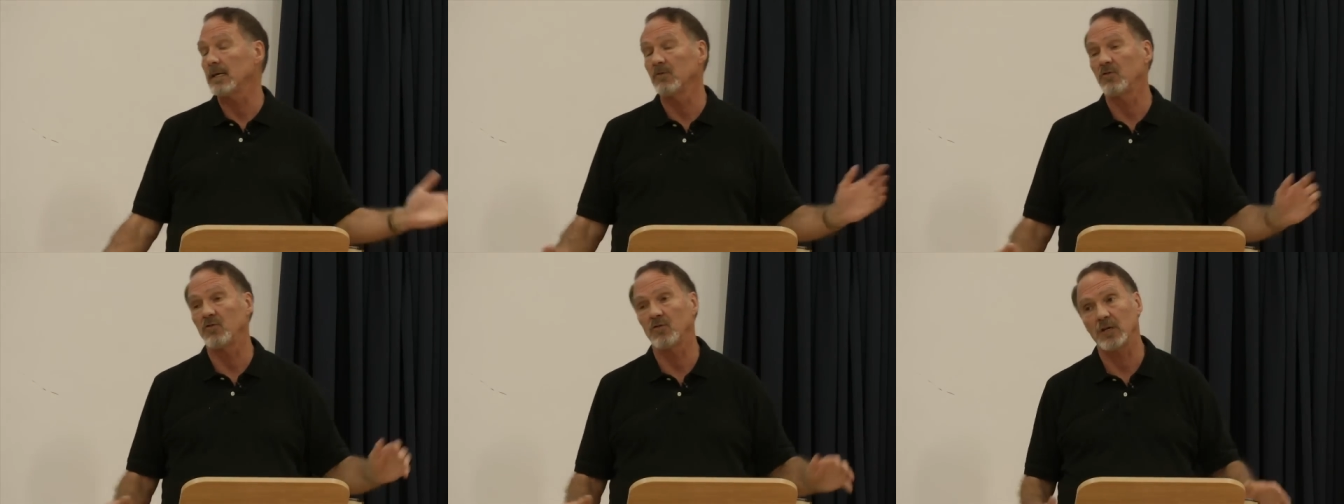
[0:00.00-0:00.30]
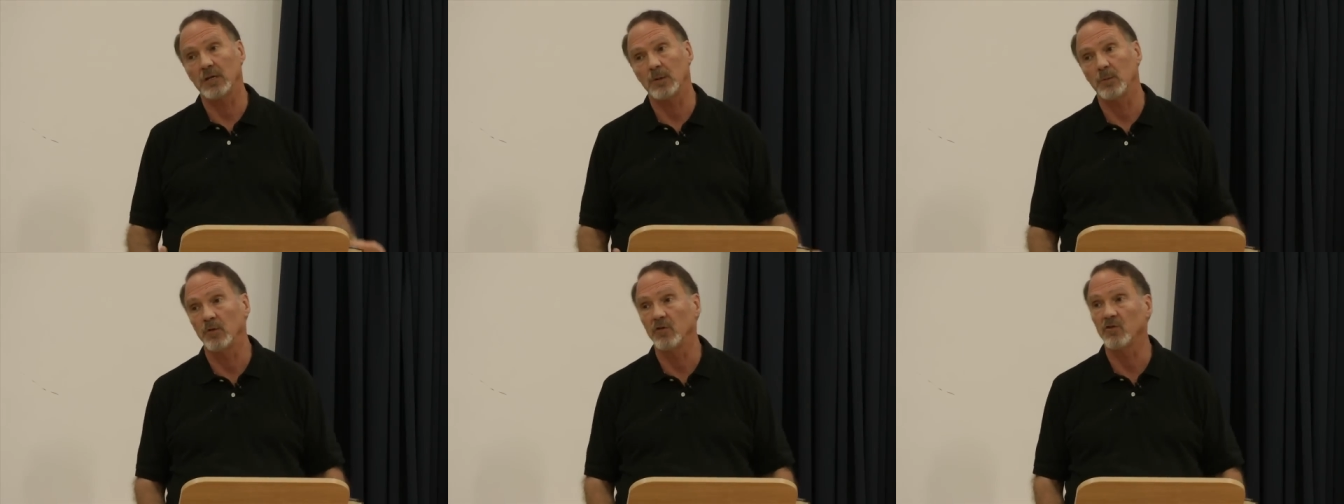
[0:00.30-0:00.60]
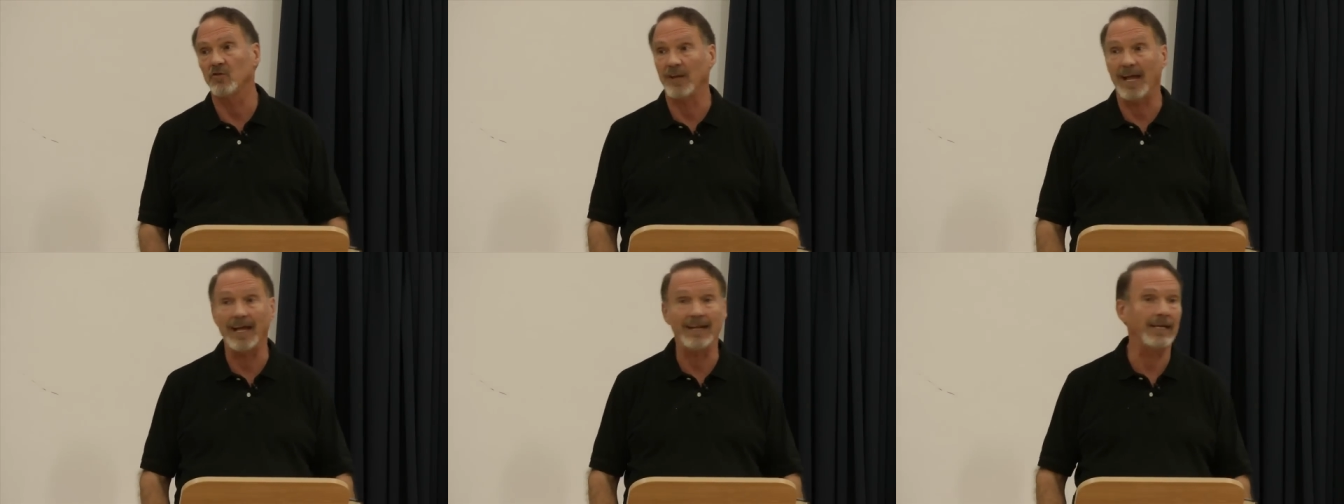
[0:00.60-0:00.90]
She was
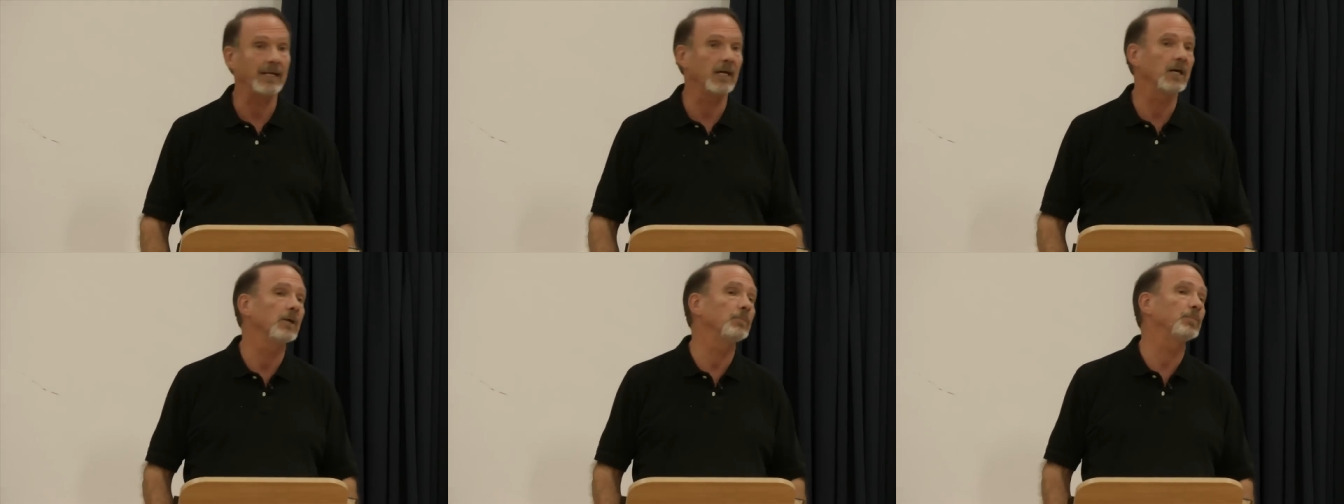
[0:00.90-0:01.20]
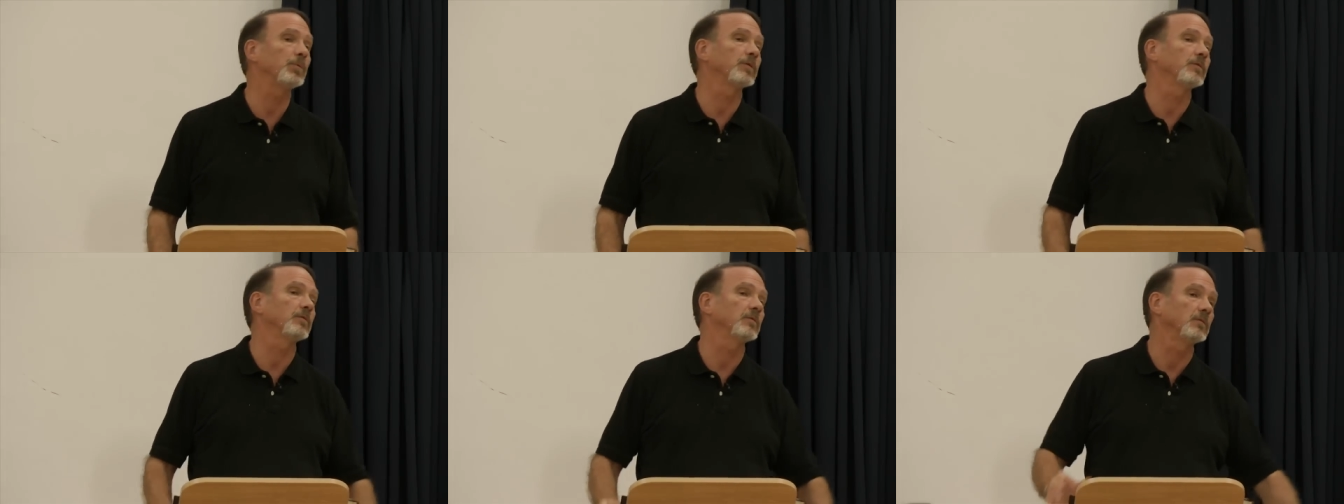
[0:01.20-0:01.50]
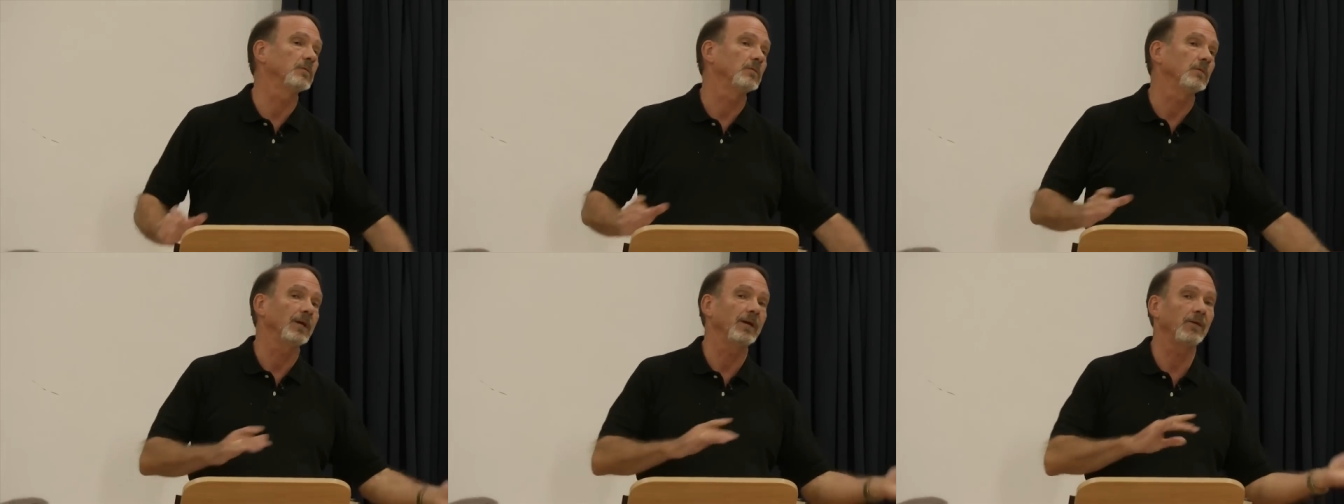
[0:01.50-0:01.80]
standing up
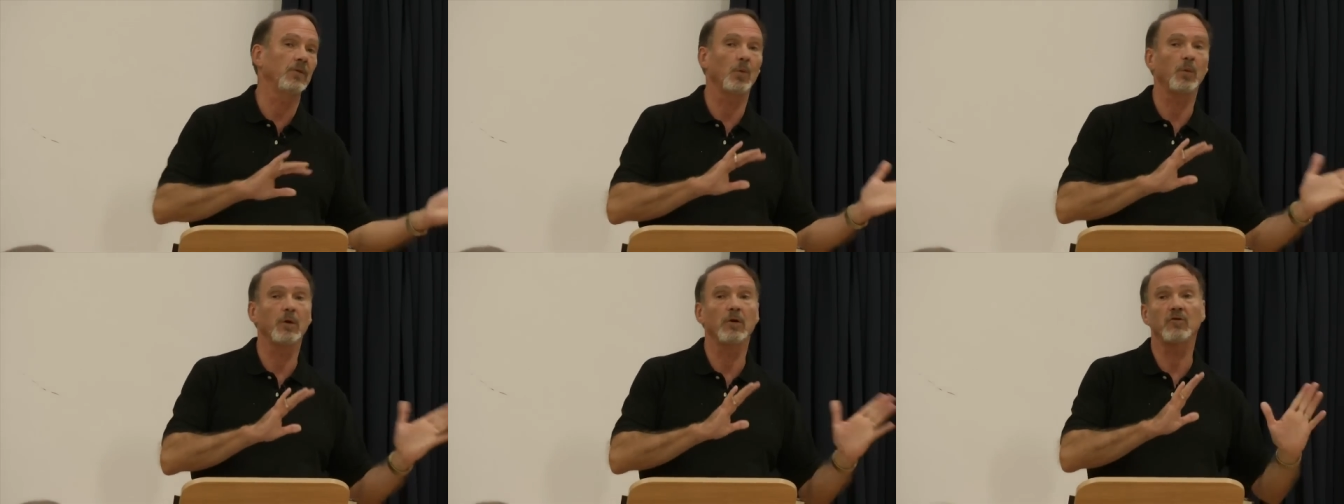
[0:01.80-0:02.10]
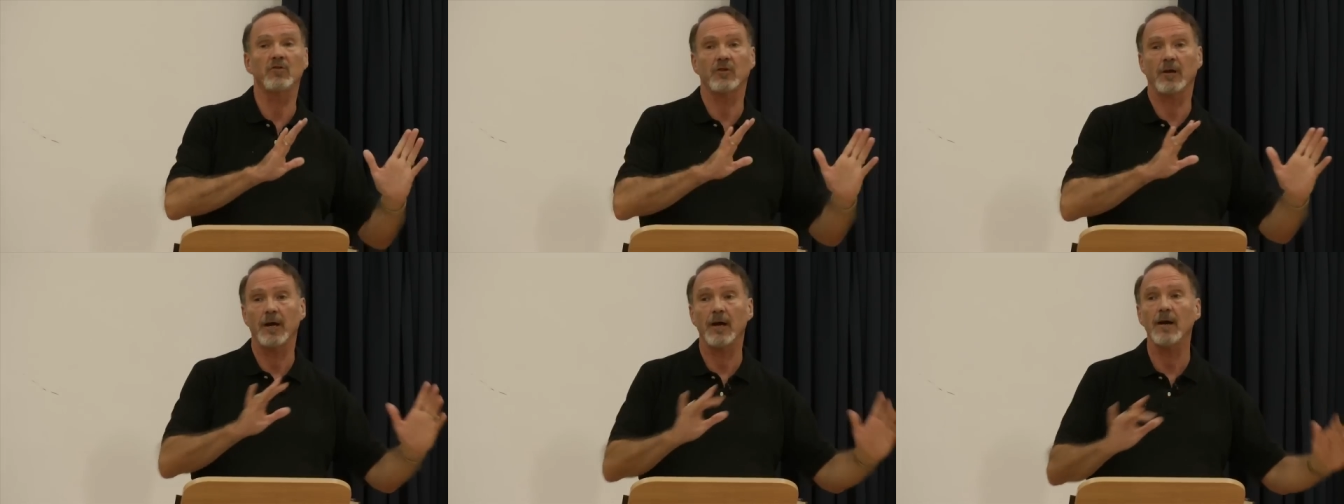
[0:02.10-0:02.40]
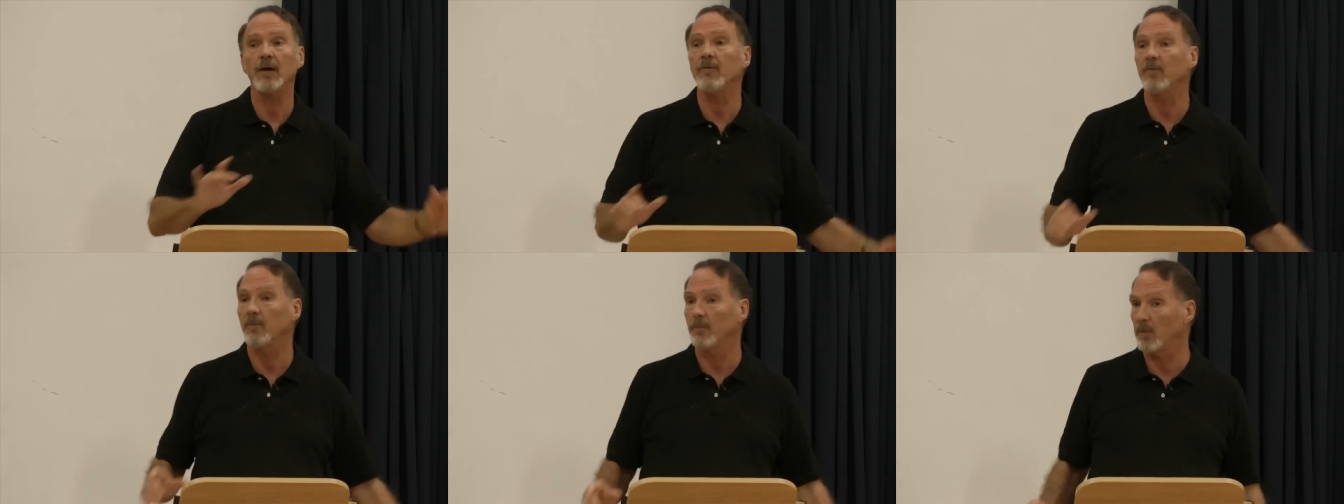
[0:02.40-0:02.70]
in the
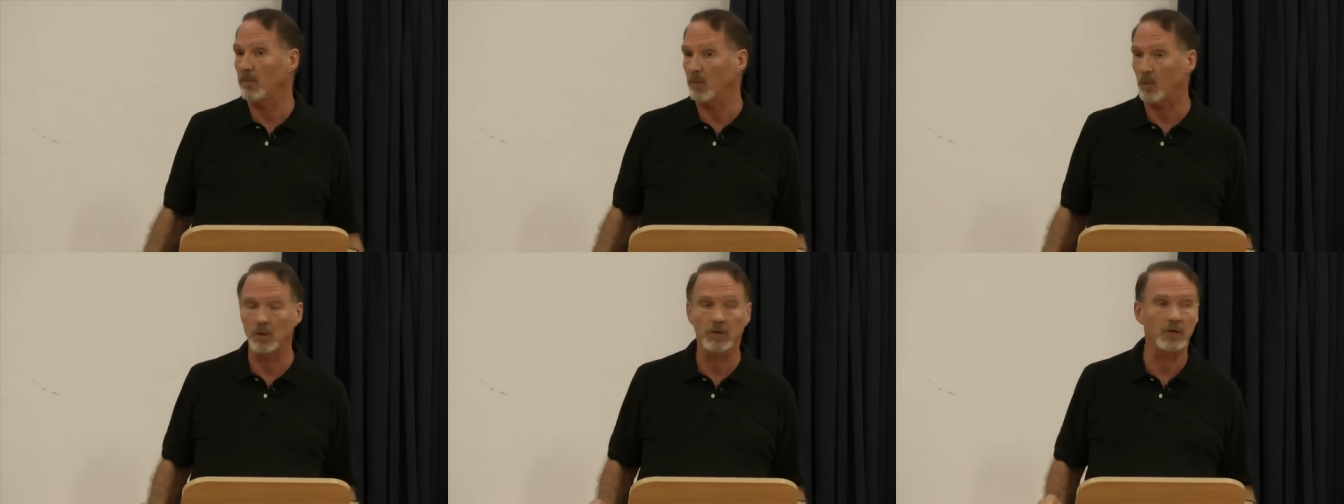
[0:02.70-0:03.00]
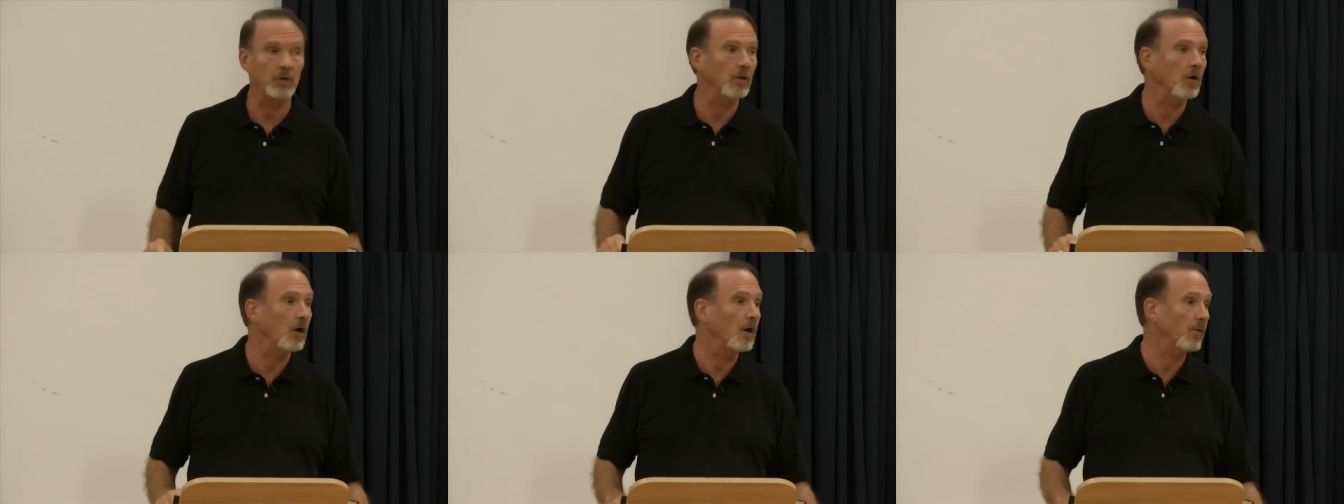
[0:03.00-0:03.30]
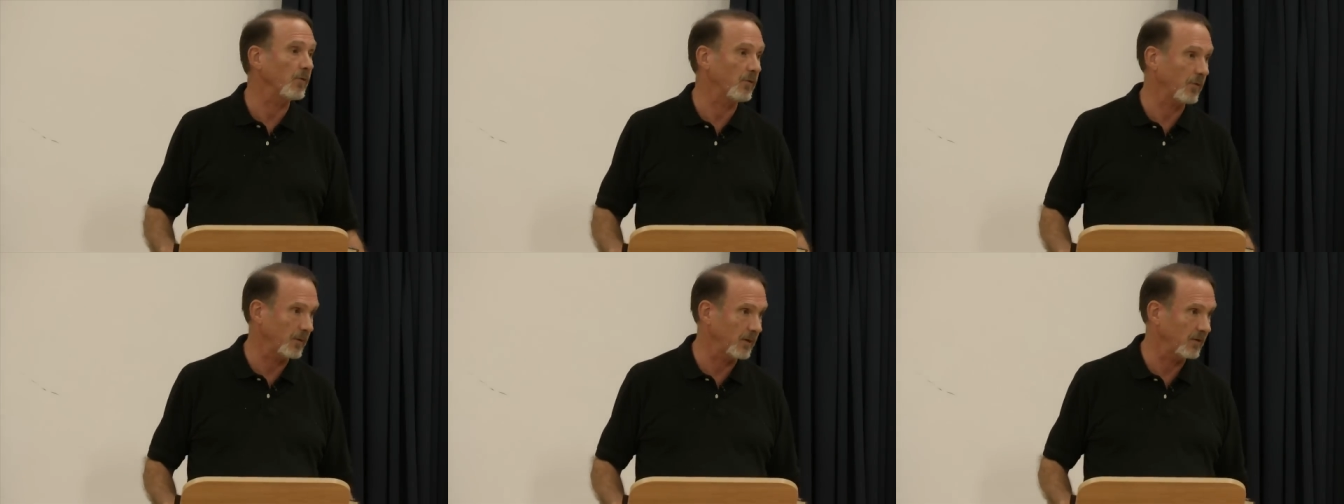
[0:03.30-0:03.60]
wheelchair before too
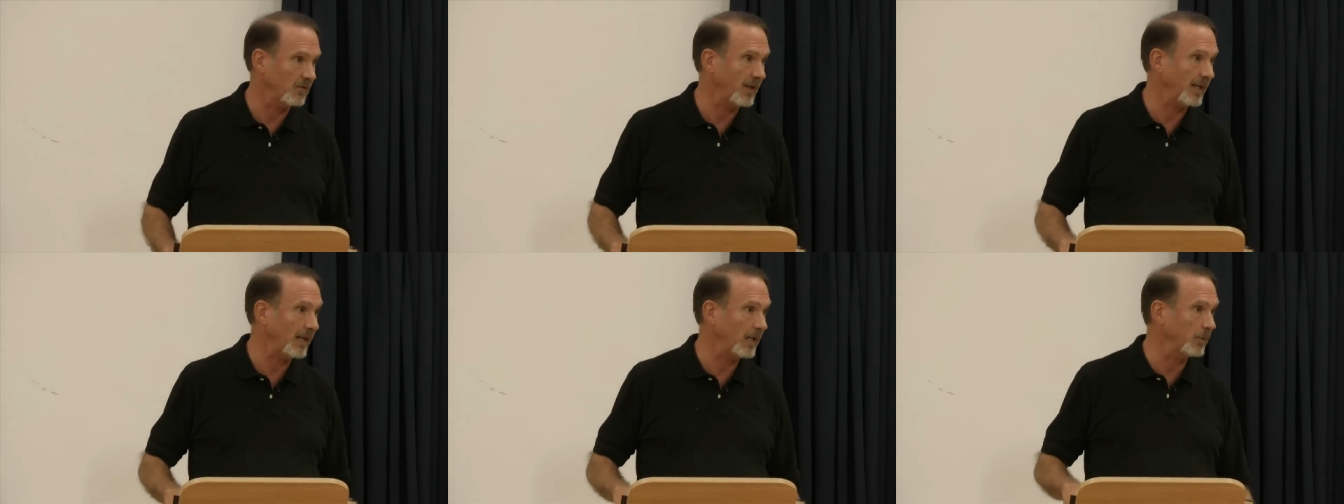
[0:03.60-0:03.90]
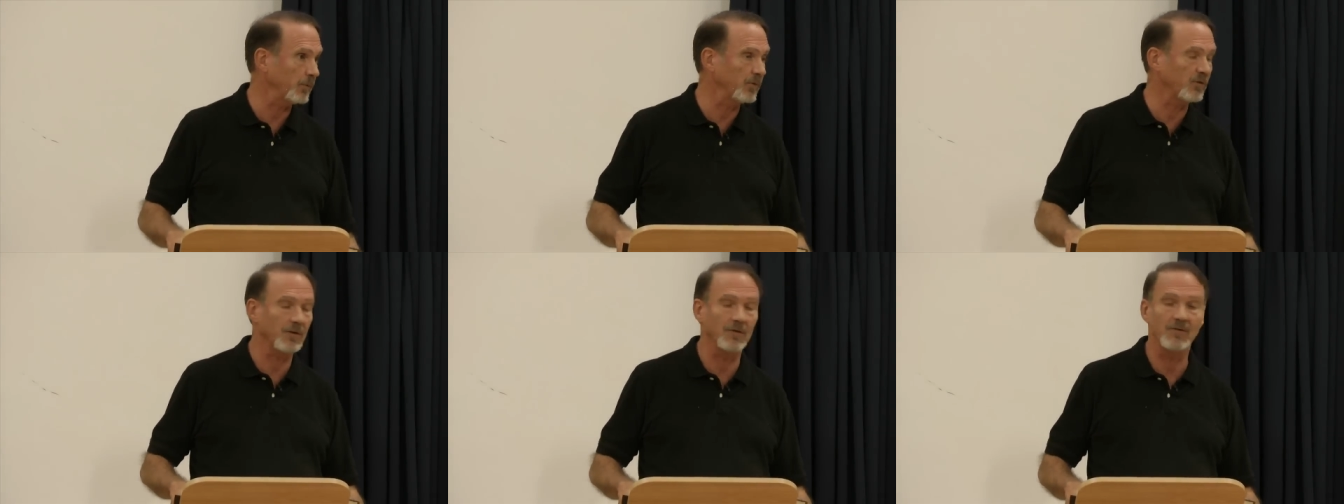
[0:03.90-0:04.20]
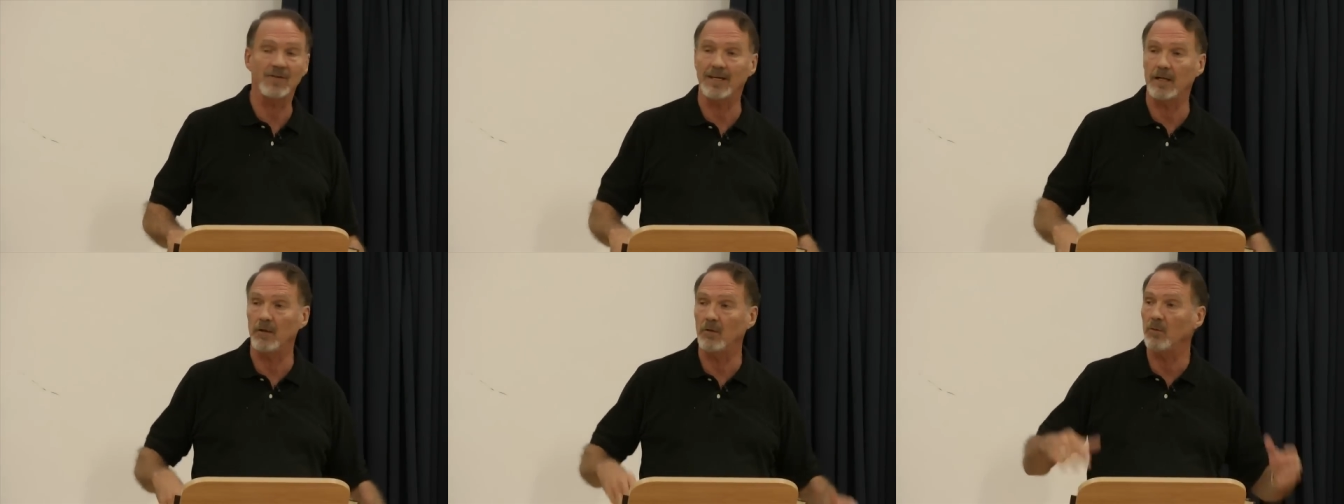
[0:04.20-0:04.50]
long because healing was
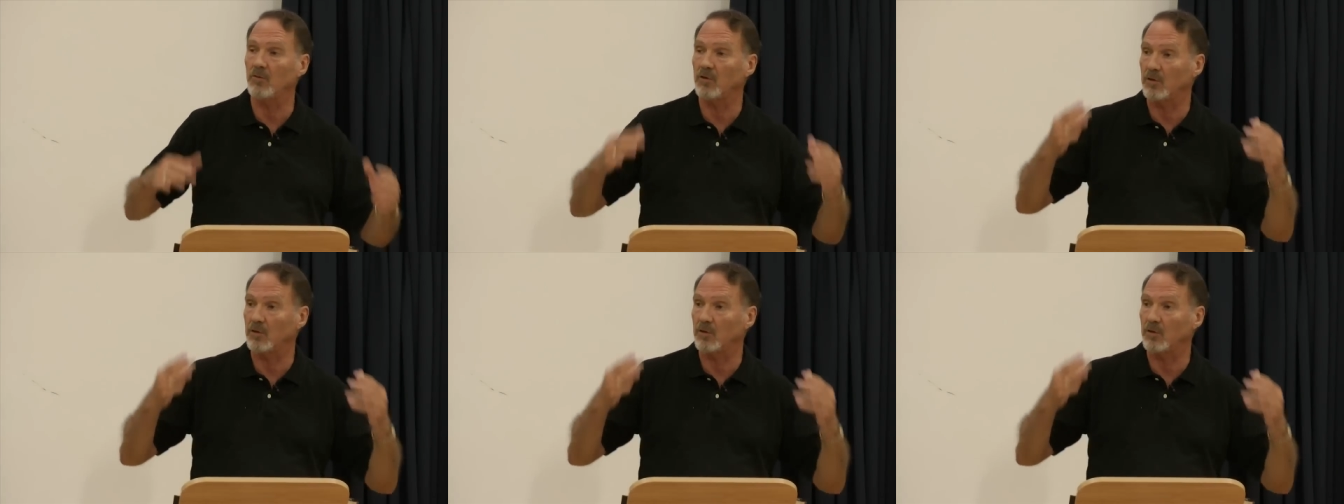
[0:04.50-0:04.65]
continuing.